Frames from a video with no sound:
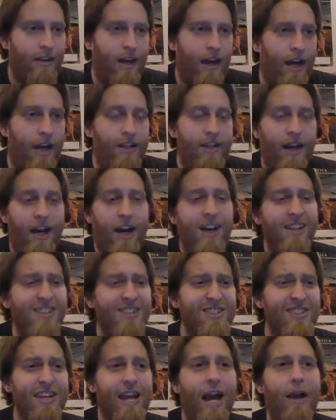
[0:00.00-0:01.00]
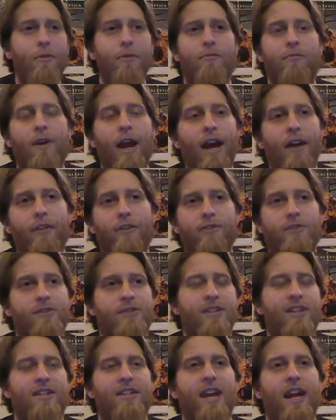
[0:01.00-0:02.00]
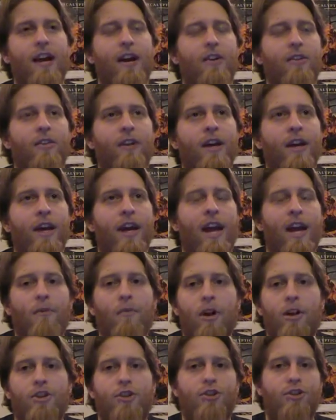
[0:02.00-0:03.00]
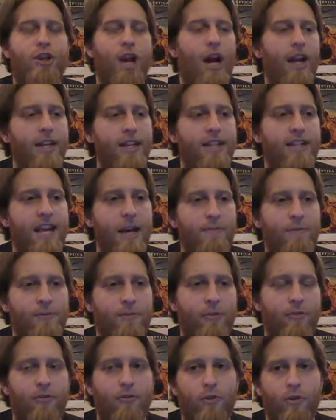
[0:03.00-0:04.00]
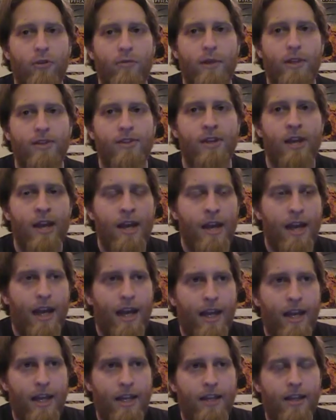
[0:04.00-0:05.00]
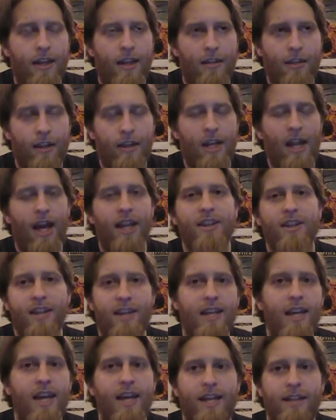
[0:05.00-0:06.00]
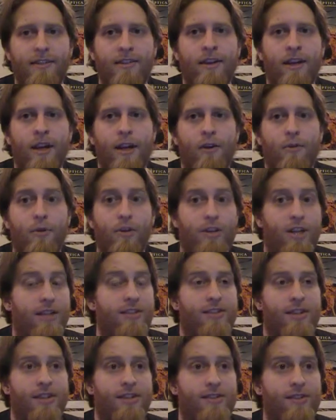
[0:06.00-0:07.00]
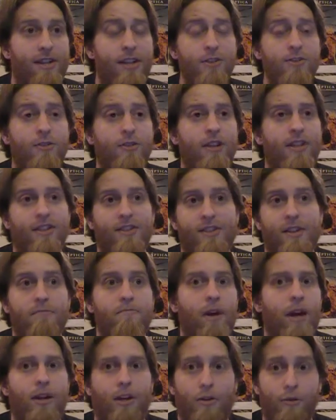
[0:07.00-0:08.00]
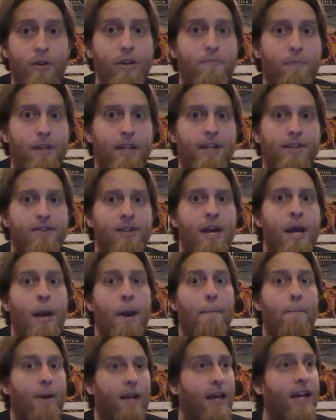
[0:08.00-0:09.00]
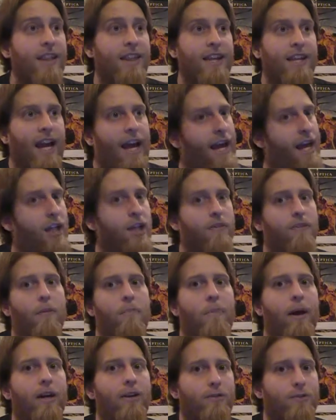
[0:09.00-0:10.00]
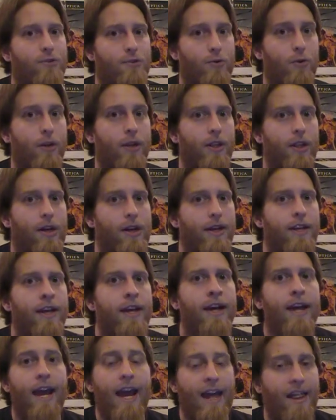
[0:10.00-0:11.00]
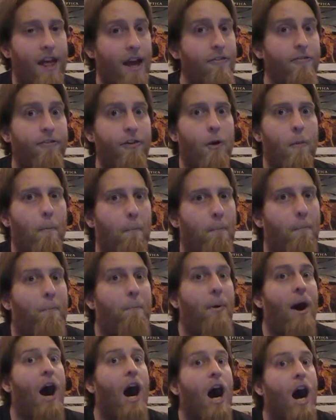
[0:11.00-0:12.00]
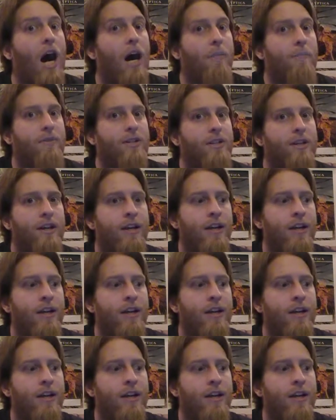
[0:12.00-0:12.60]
Honestly, I would rather sit down and watch Johnny Depp's performance in The Ninth Gate, which is essentially the same amount of creepiness, but I think a hell of a better storyline, and that film bombed.